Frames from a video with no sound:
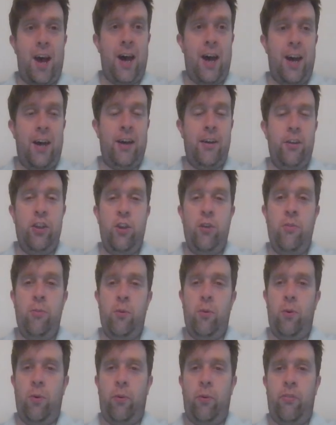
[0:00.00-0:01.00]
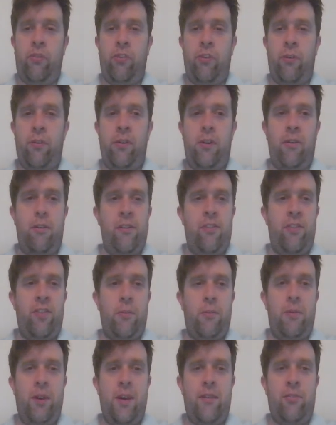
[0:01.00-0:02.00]
Uh, you will also notice
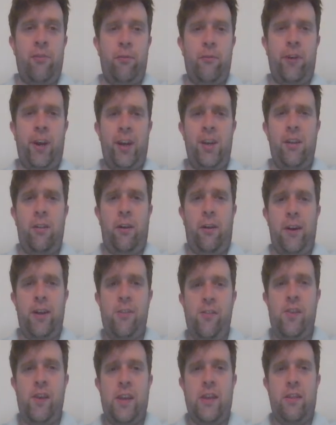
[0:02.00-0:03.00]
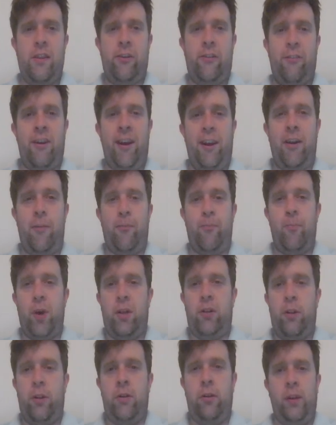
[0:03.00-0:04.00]
that we have some gray lines in the grid.
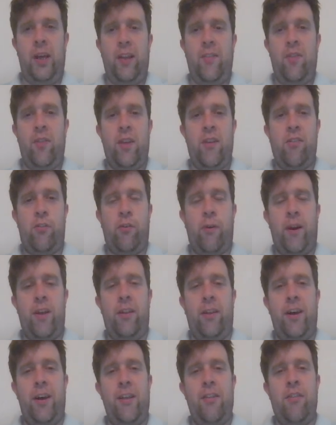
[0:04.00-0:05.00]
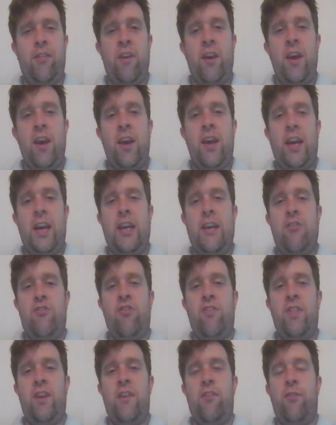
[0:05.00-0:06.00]
Along these gray lines
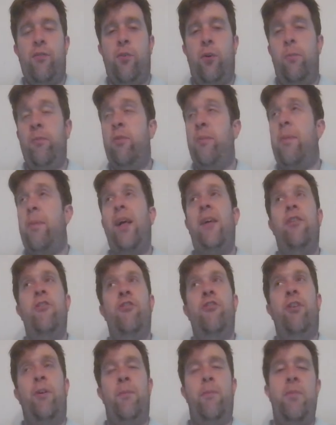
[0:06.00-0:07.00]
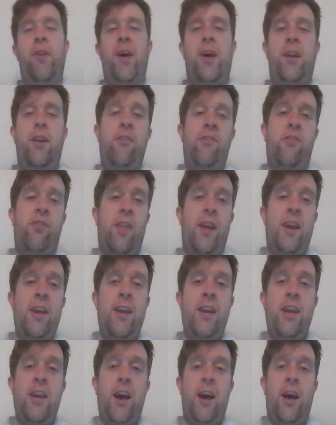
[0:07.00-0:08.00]
each of these forms a palindrome. That is,
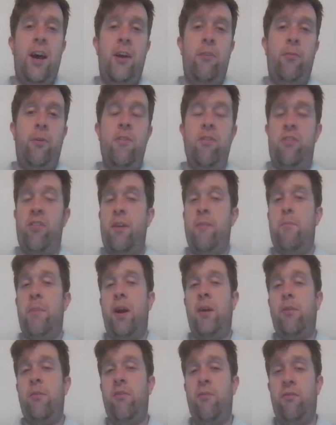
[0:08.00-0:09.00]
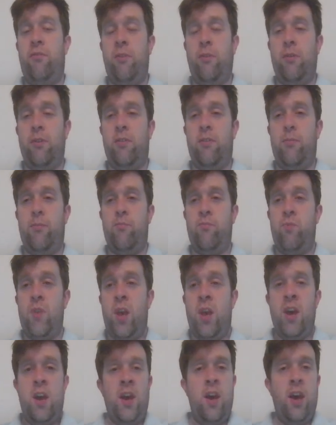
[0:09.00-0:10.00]
they uh, read the same backwards and forwards.
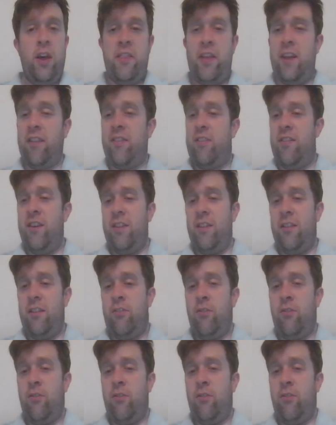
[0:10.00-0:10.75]
That's it.